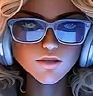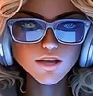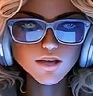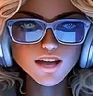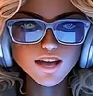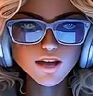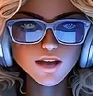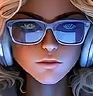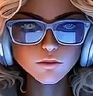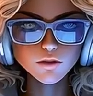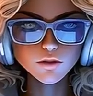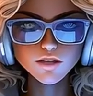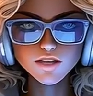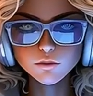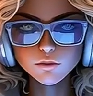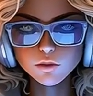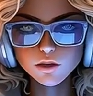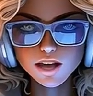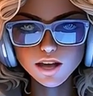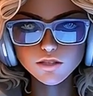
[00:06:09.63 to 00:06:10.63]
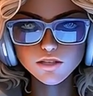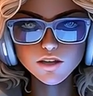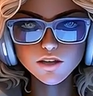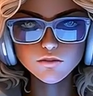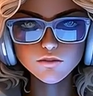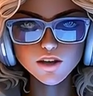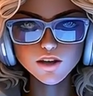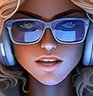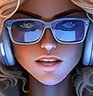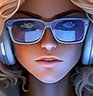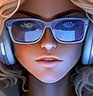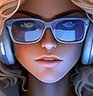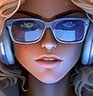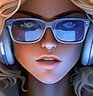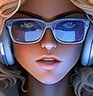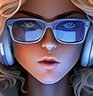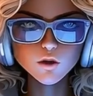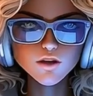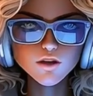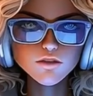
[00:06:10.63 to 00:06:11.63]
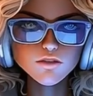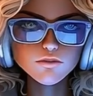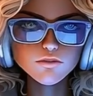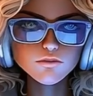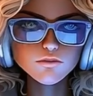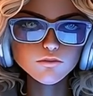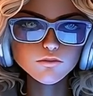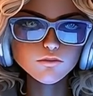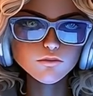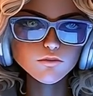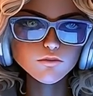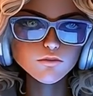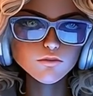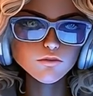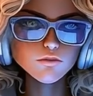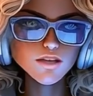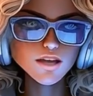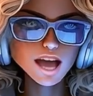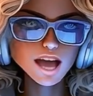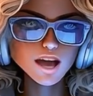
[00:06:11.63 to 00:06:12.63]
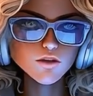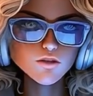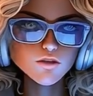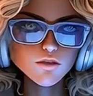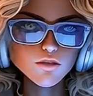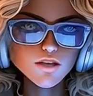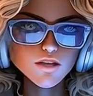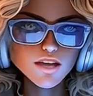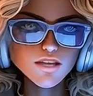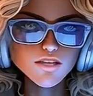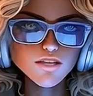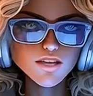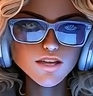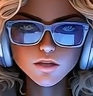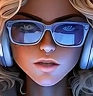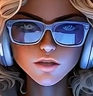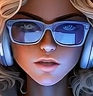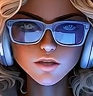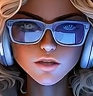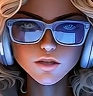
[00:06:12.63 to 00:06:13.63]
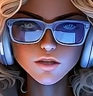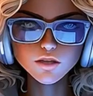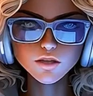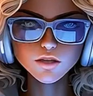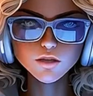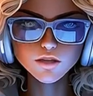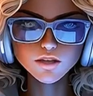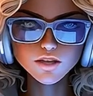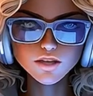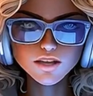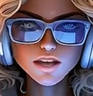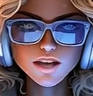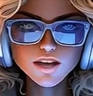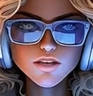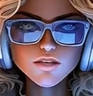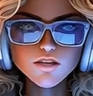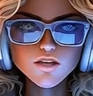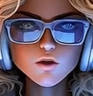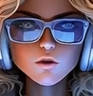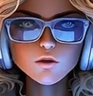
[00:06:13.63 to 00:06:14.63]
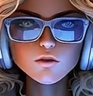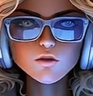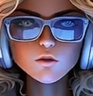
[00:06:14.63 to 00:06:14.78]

used to adjust their approach in response to conscious cues from their customers. Modern tools of